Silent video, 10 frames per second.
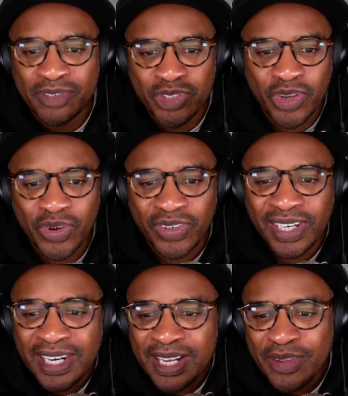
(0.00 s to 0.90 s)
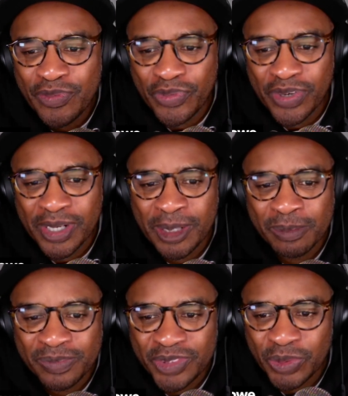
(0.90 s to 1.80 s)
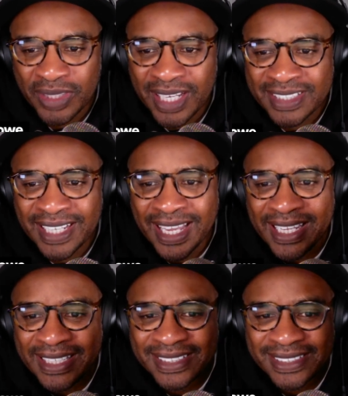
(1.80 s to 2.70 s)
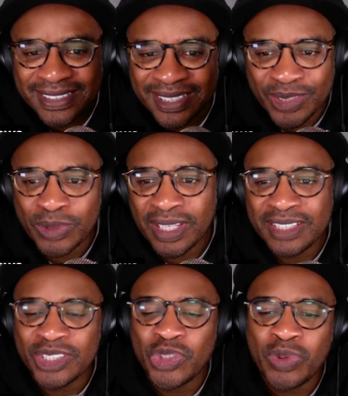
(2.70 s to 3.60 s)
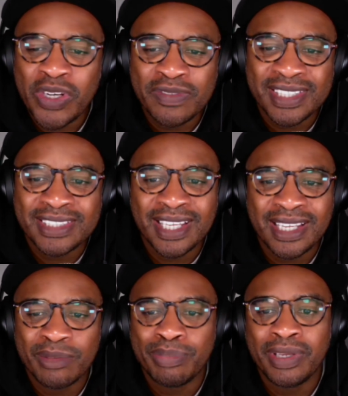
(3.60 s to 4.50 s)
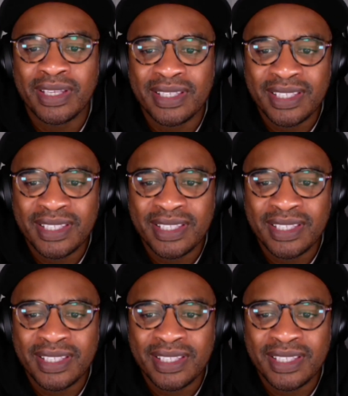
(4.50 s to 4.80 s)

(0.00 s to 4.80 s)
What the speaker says: So, from 2008 to 2012, the second pick,